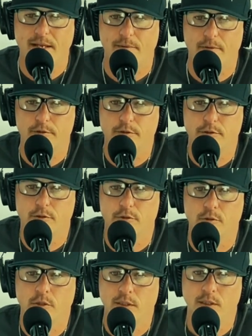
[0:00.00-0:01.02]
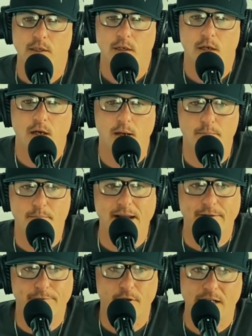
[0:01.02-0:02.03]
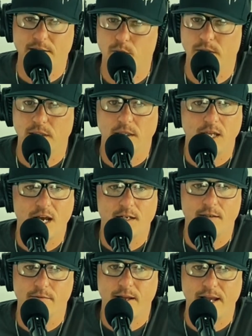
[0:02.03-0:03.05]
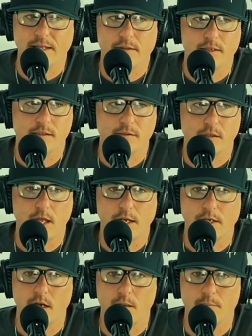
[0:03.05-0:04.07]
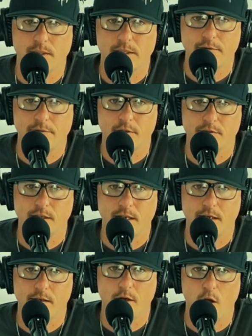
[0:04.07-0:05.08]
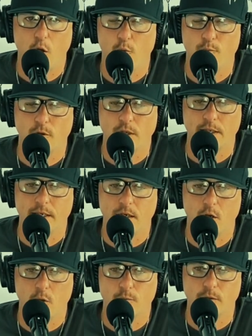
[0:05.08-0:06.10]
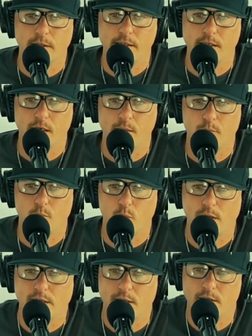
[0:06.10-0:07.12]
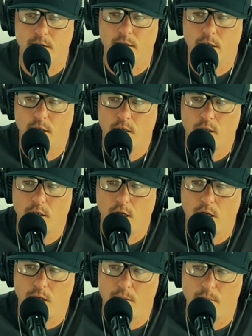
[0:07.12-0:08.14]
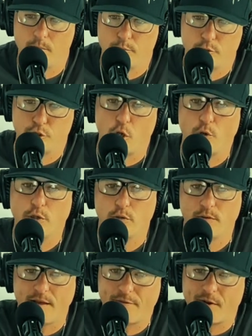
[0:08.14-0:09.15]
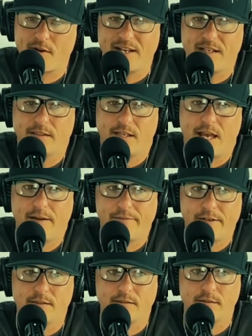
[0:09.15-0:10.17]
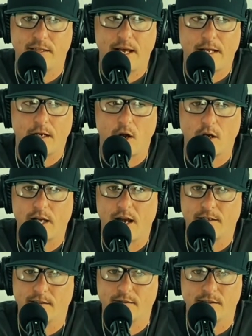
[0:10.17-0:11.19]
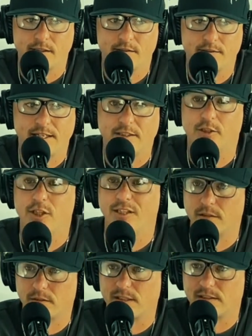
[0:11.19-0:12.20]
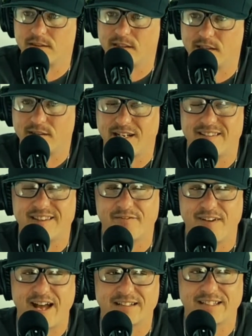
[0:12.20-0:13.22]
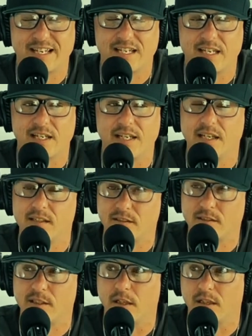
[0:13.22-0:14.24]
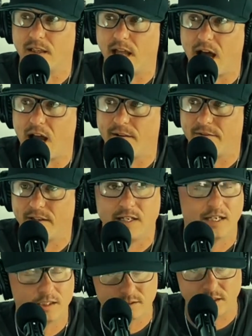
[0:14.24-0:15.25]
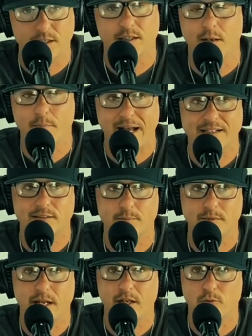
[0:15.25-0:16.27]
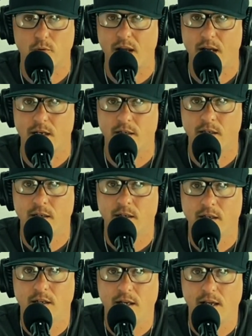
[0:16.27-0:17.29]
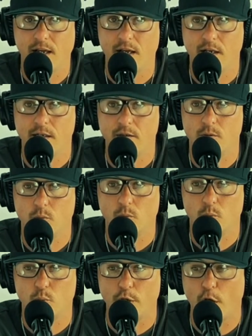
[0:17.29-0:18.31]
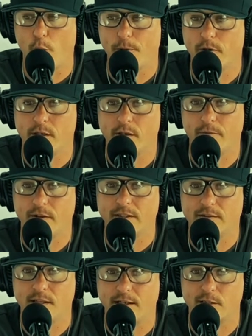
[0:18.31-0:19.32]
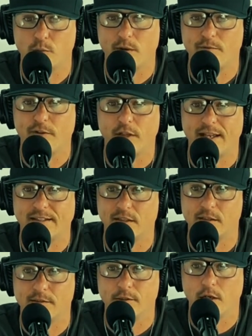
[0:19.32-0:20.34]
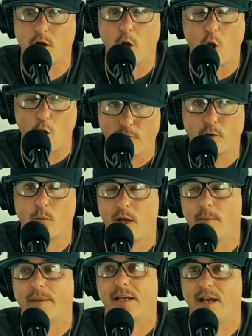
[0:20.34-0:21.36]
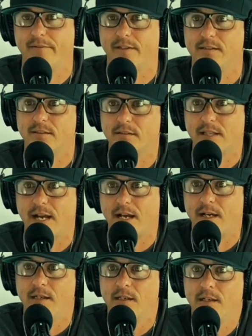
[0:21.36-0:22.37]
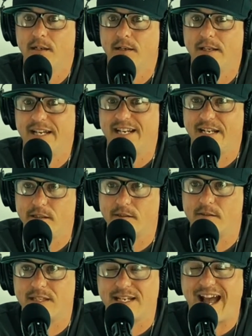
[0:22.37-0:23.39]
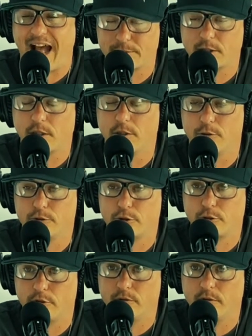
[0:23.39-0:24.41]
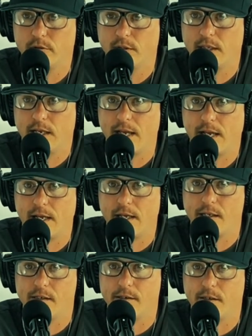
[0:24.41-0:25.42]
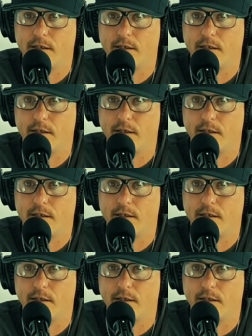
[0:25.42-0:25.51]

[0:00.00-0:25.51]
able to make friends with a lot of atheists, a lot of unbelievers, and hopefully we can show you that there is evidence that our God exists, that Jesus exists, and the fact that he is still alive and he is going to come back someday and reign. And we hope you can convince of that, because we feel like there's overwhelming evidence that it is the absolute truth. And